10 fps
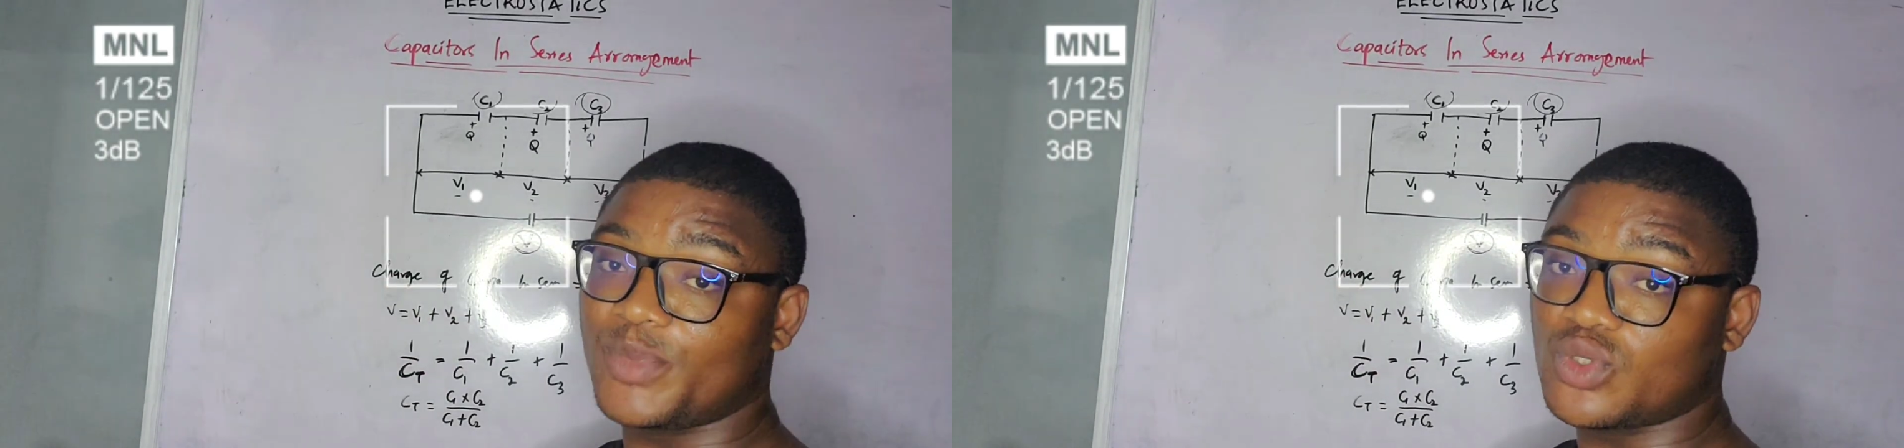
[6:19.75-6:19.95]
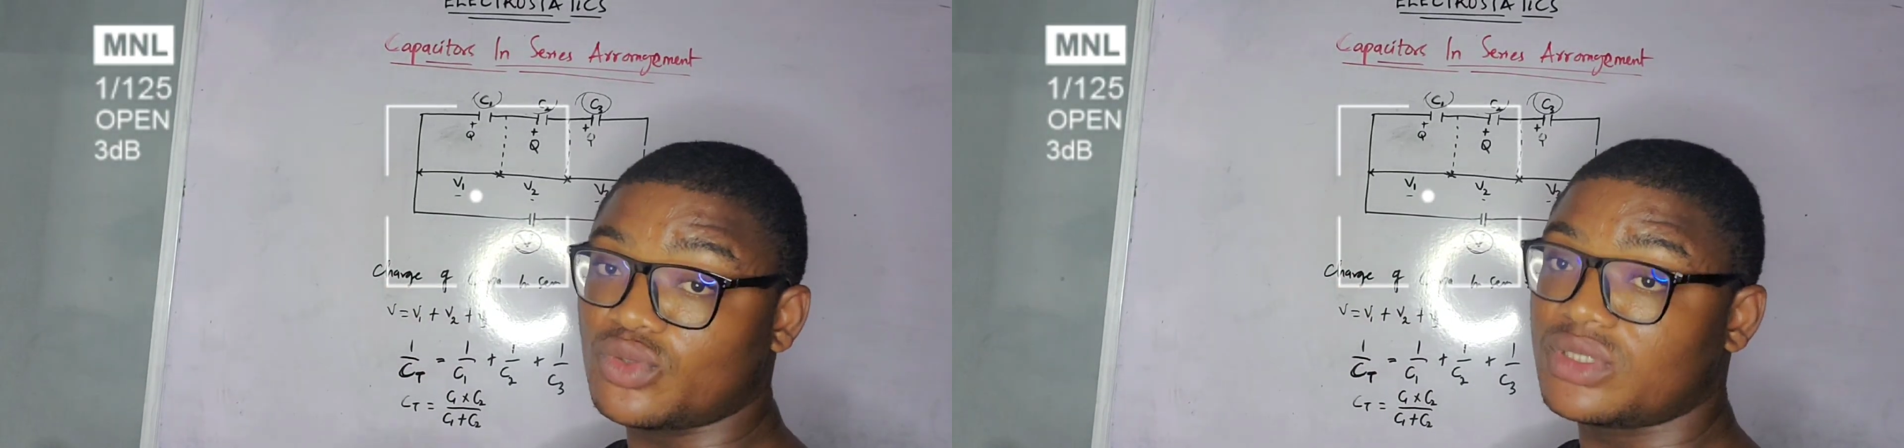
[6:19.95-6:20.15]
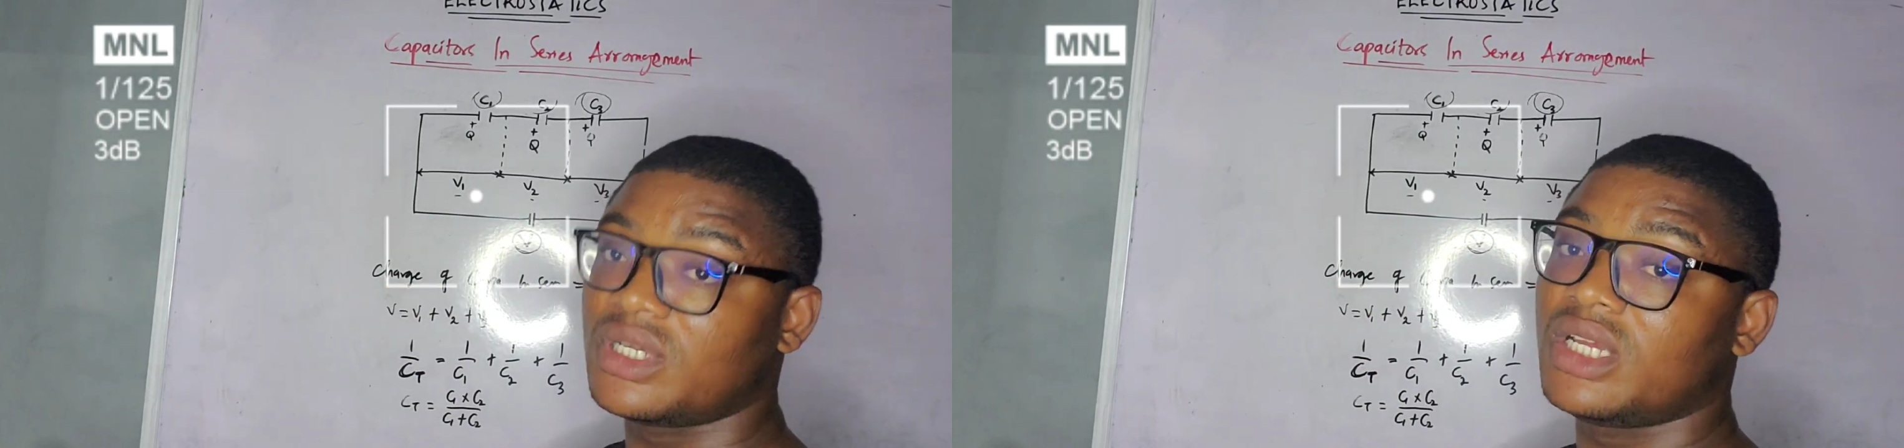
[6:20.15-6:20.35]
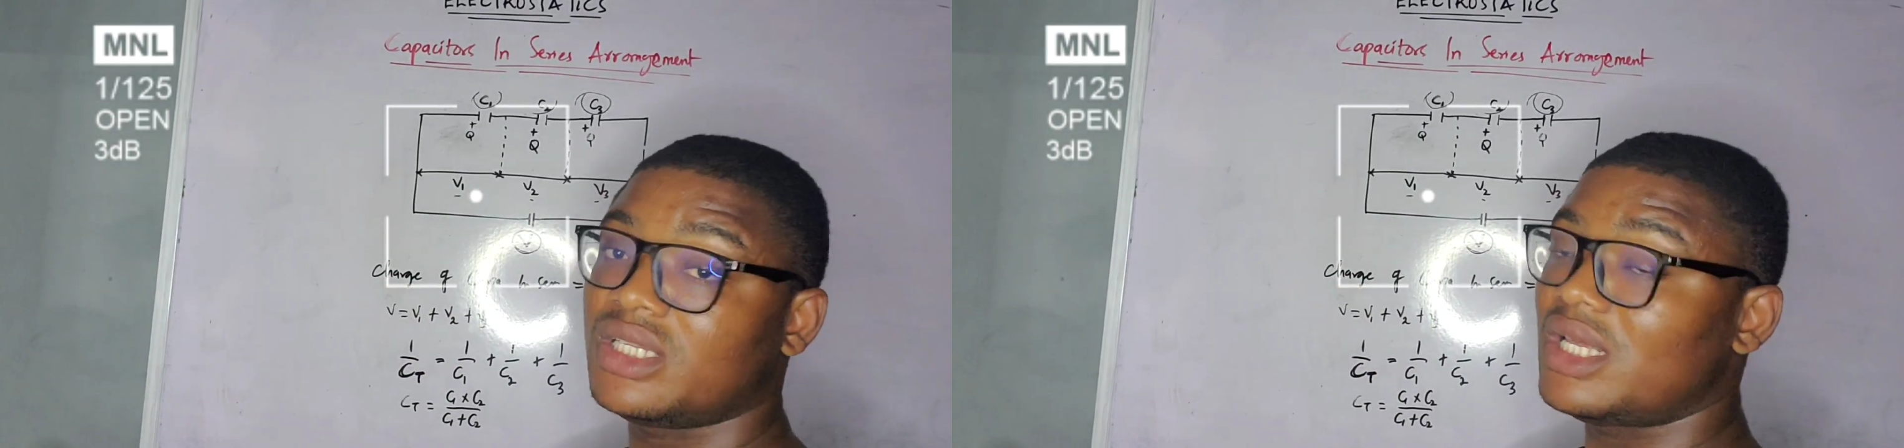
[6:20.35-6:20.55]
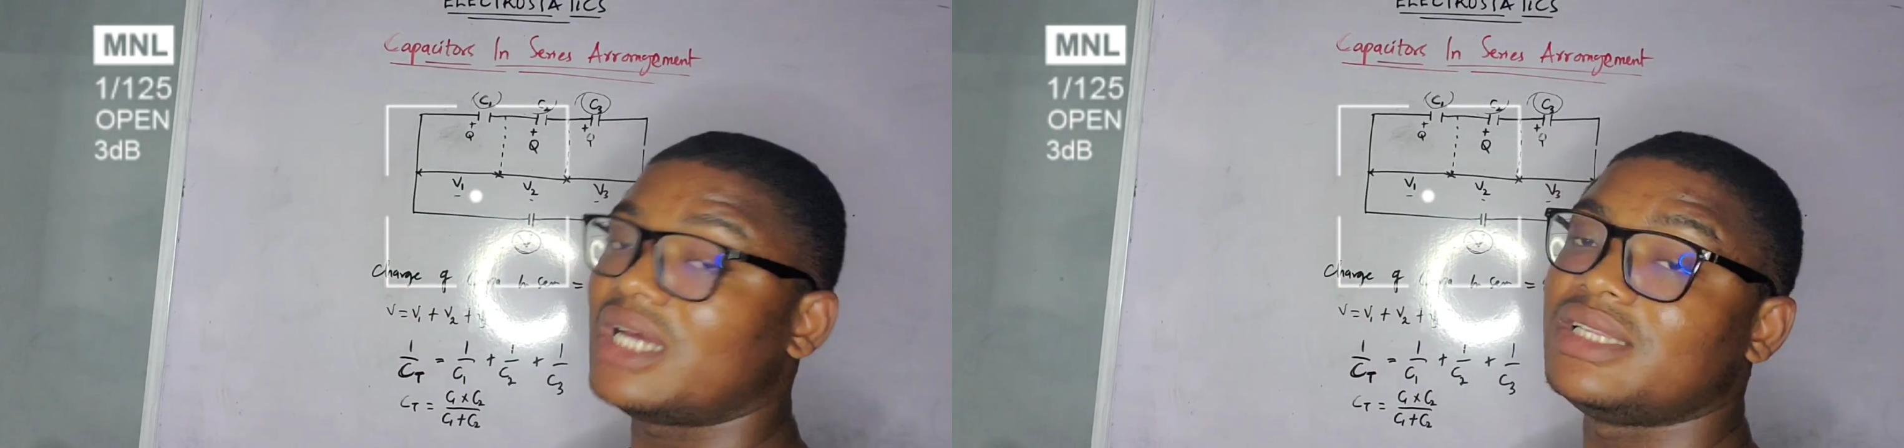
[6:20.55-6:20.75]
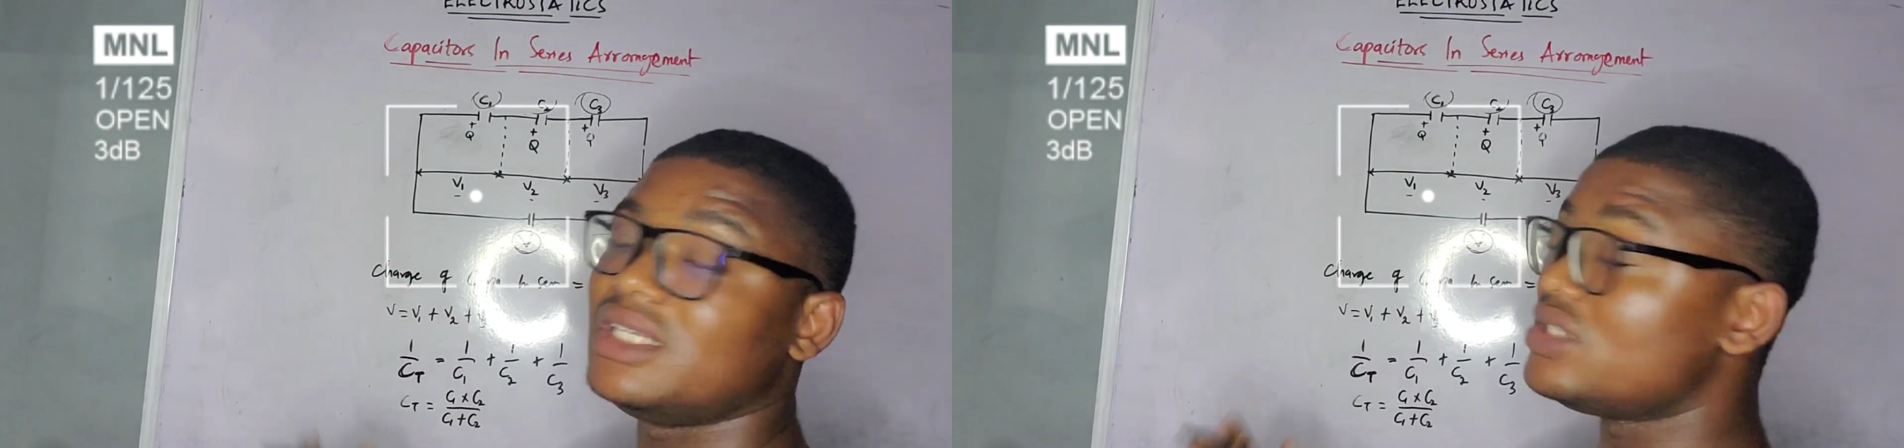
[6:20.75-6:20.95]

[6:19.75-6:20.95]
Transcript: episode that